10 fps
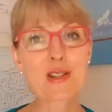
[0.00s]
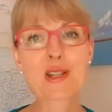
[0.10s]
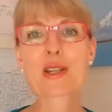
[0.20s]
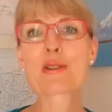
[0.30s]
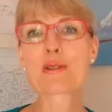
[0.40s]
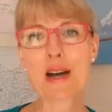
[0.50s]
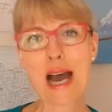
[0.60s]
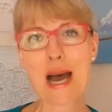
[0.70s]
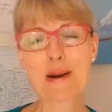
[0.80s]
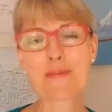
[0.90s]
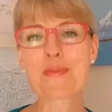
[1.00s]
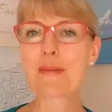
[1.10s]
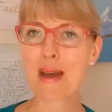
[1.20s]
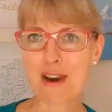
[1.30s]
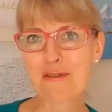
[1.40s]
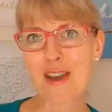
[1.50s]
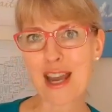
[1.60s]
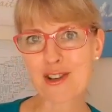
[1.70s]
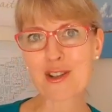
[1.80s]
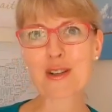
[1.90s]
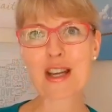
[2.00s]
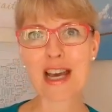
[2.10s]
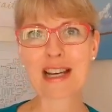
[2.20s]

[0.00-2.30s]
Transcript: still manufactured,